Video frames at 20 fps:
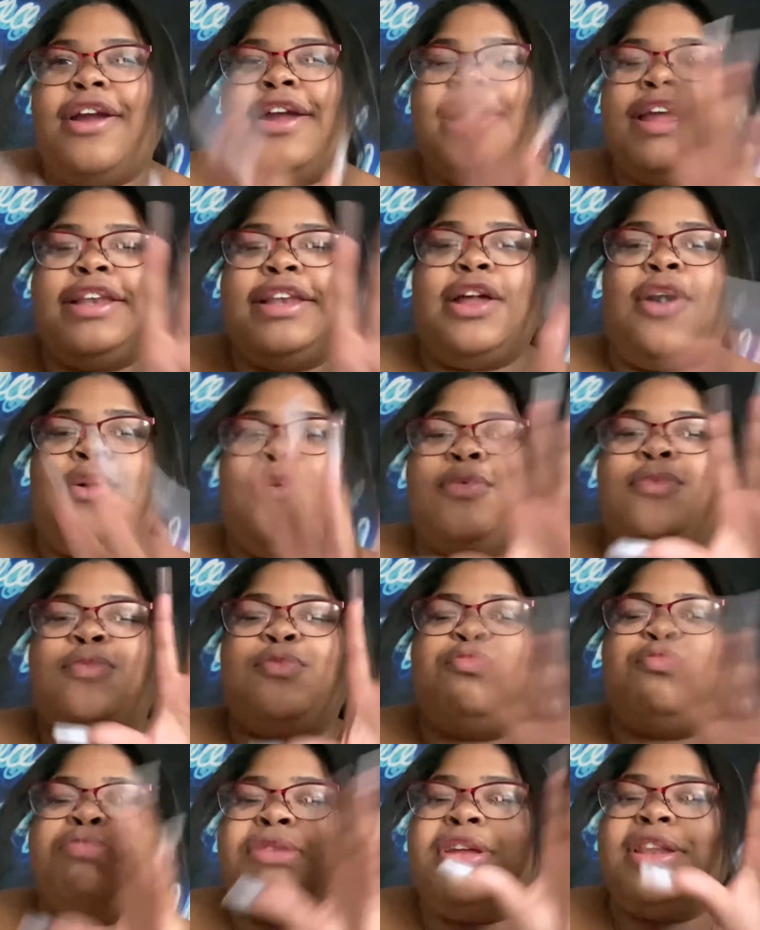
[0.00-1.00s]
it
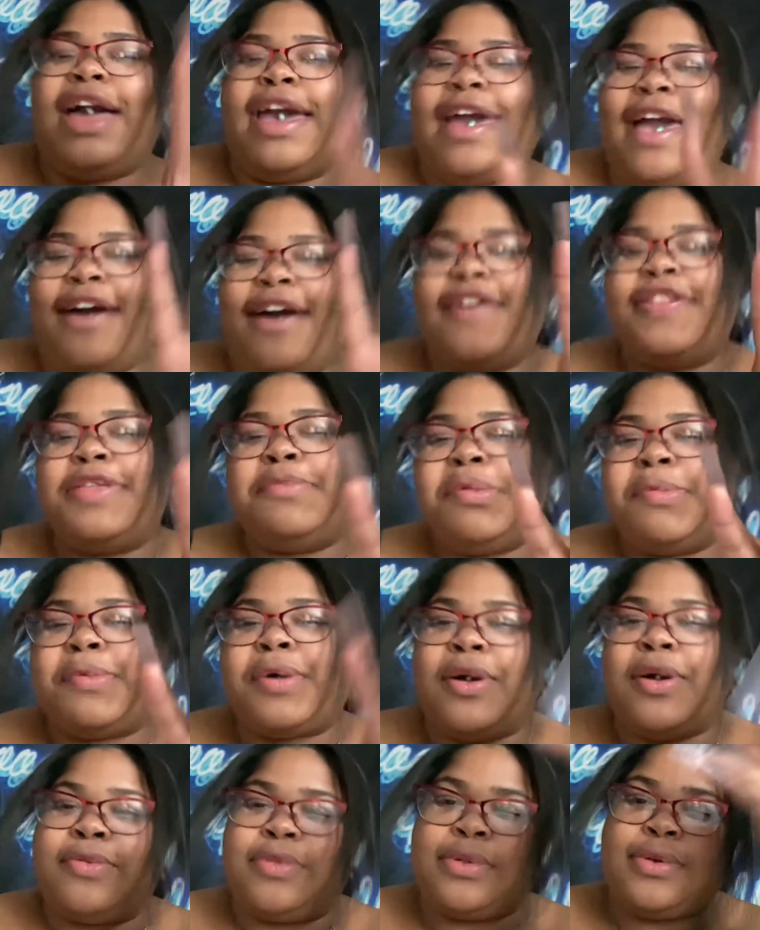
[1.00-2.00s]
don't be like how other people
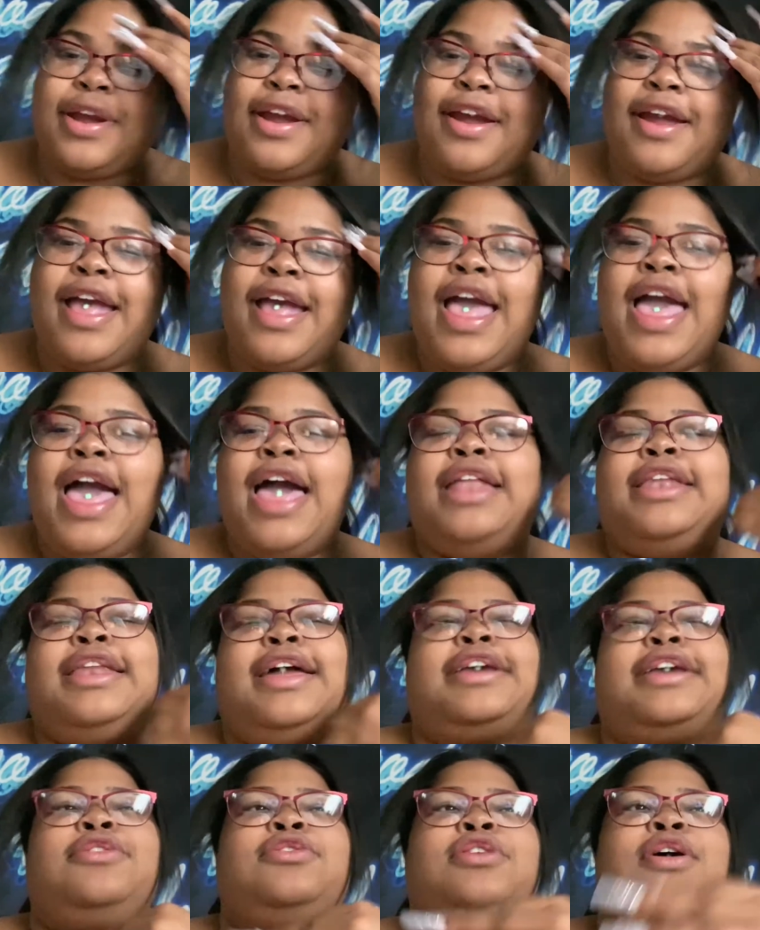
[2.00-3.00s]
comb through hair.
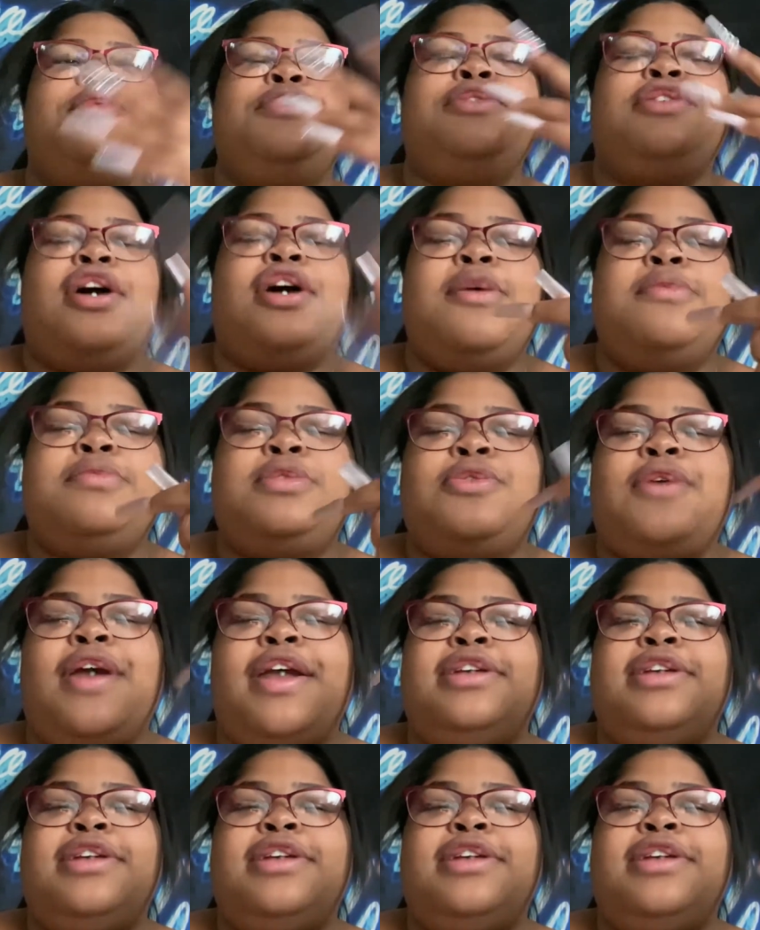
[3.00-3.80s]
Like, you know, when you comb through hair, you're